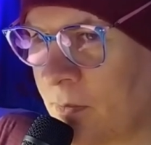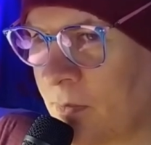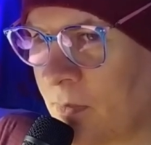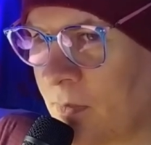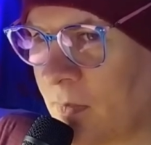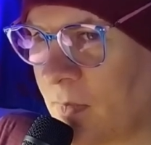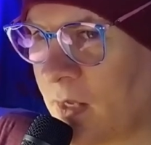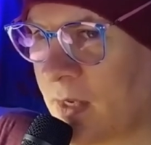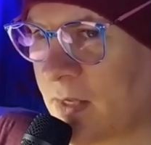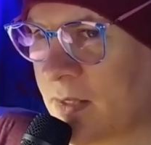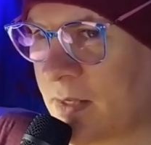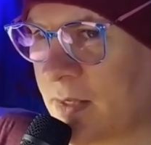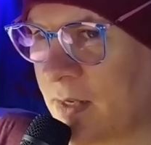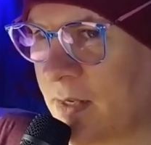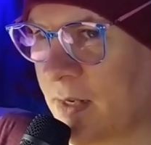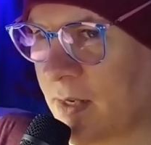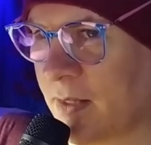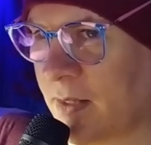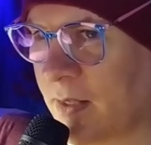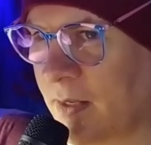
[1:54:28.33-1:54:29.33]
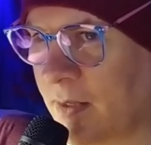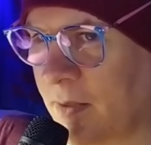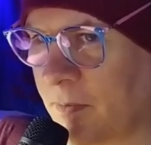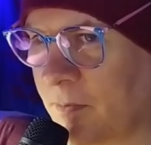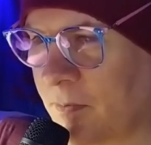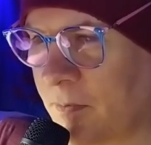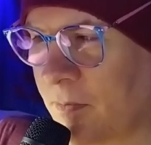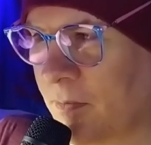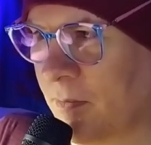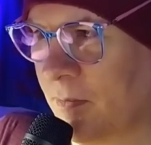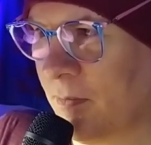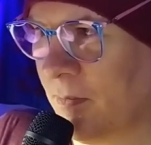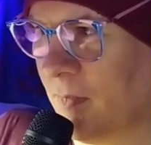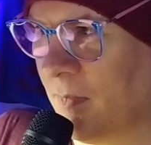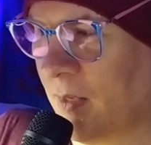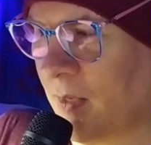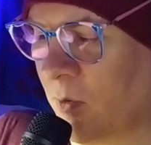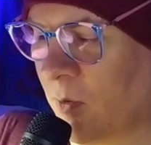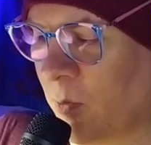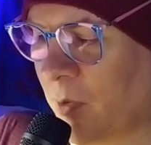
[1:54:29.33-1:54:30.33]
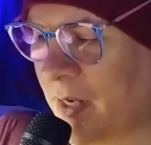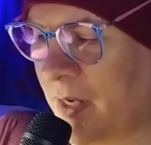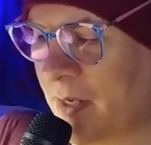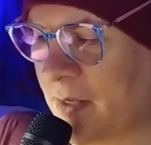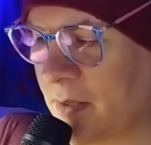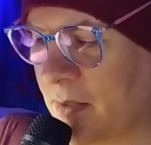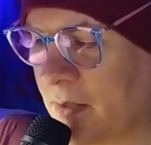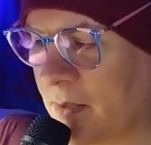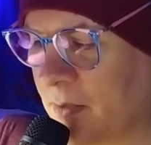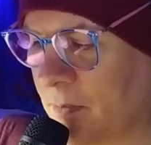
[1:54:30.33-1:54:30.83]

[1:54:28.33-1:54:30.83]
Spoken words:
I said nothing and waited.